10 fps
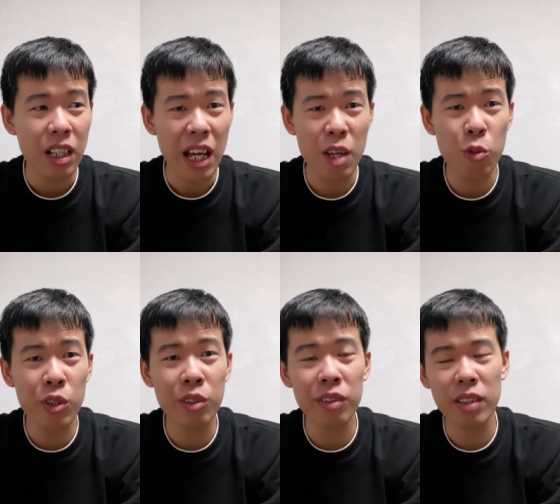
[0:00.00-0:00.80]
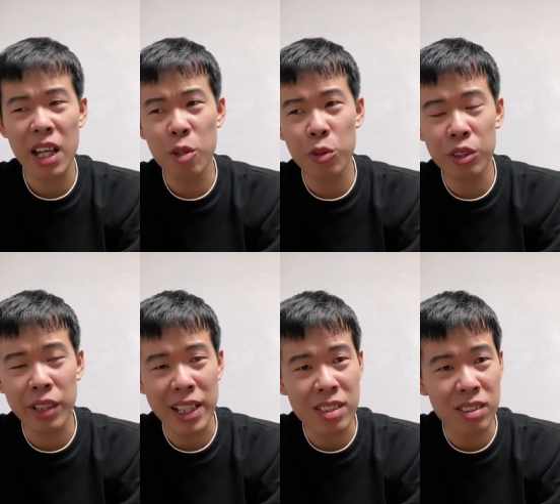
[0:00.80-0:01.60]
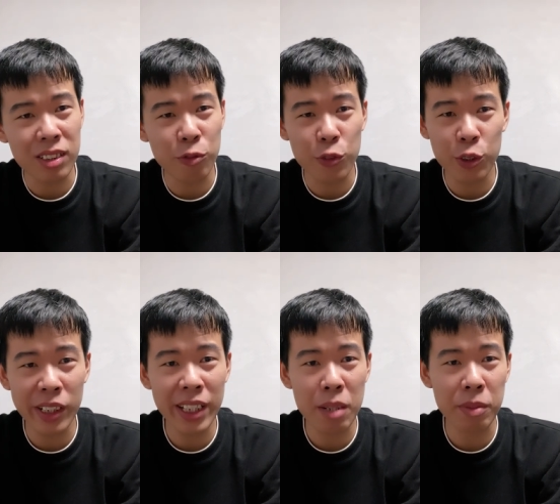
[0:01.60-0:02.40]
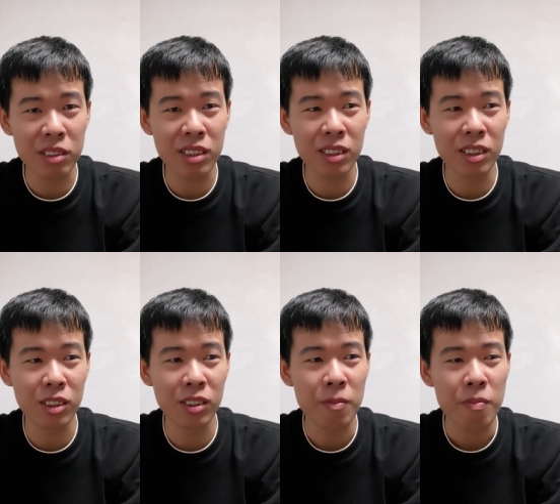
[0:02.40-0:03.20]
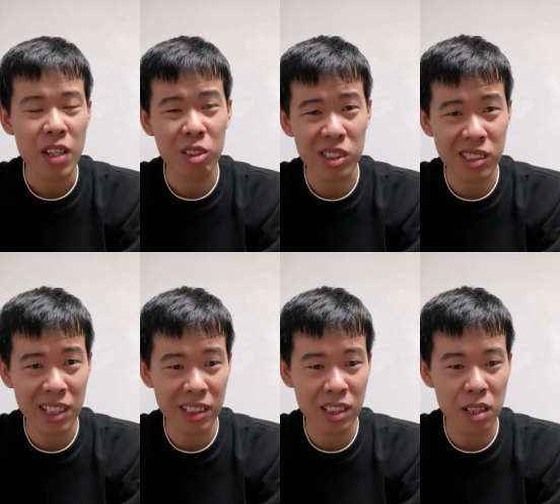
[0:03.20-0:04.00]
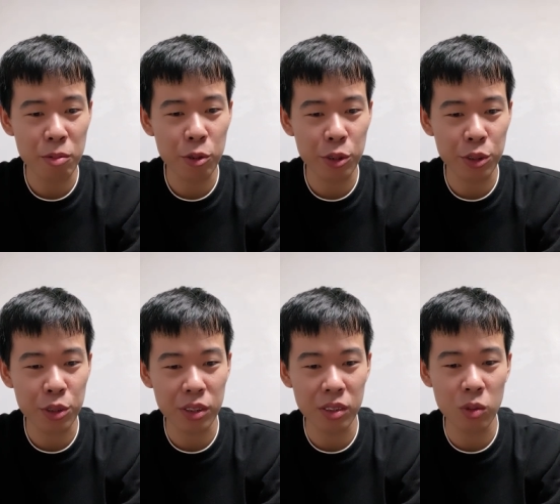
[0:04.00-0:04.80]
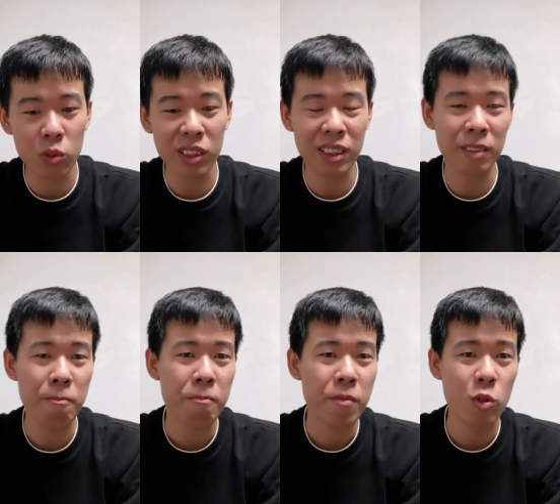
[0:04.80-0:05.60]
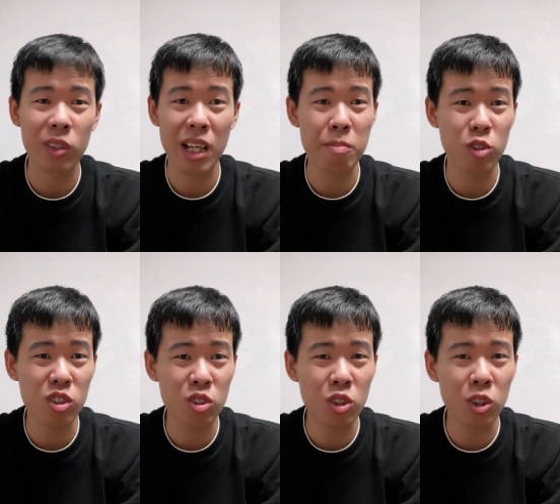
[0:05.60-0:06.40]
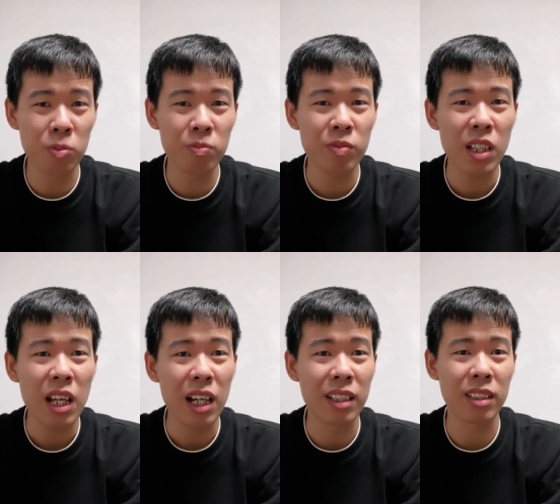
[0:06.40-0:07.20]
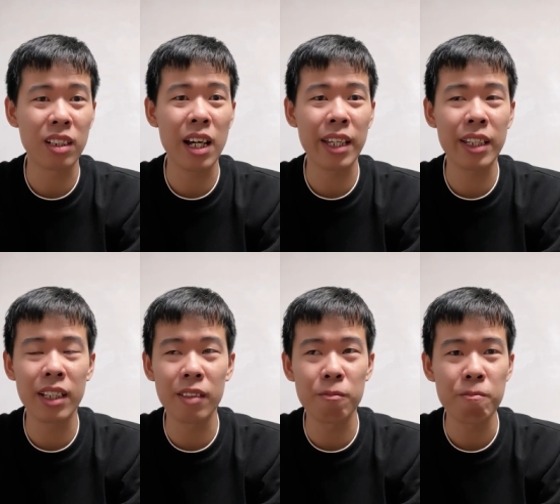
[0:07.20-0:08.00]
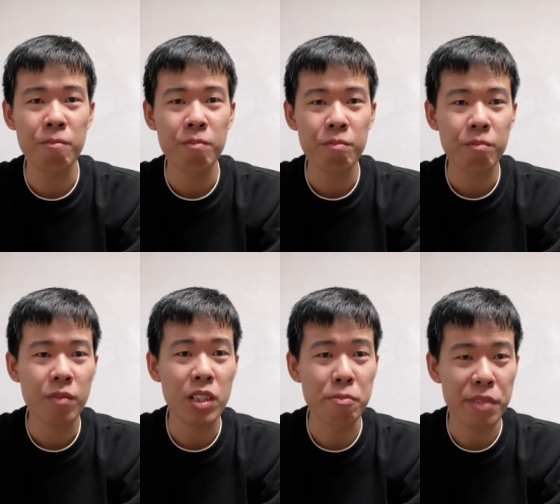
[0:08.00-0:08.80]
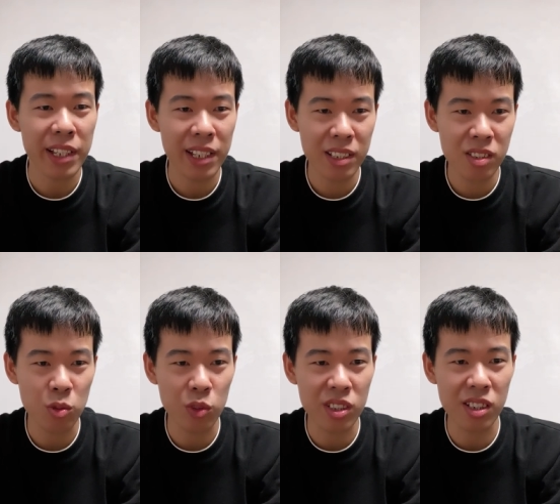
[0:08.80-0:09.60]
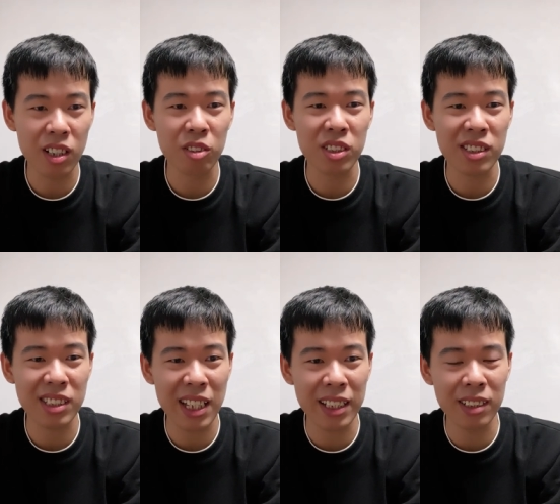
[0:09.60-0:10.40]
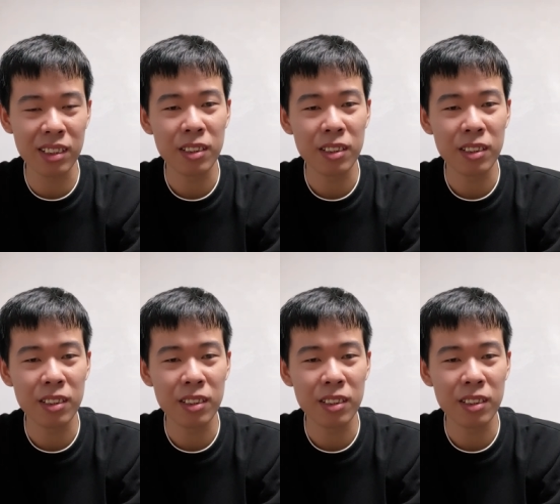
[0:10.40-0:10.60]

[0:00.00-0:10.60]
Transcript: I will I will get the feeling about the outside temperature when when I'm not home and I can compare it with the outside.